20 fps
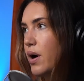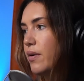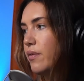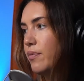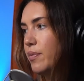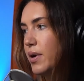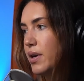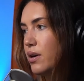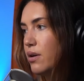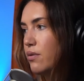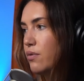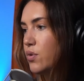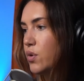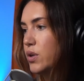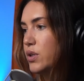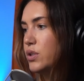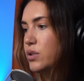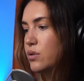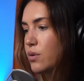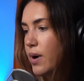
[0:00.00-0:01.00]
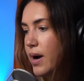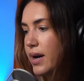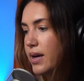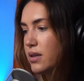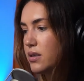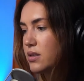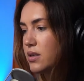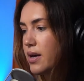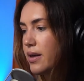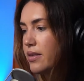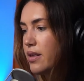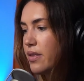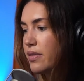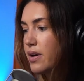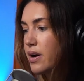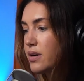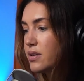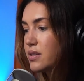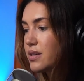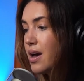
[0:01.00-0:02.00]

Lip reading: I've been divorced twice. And then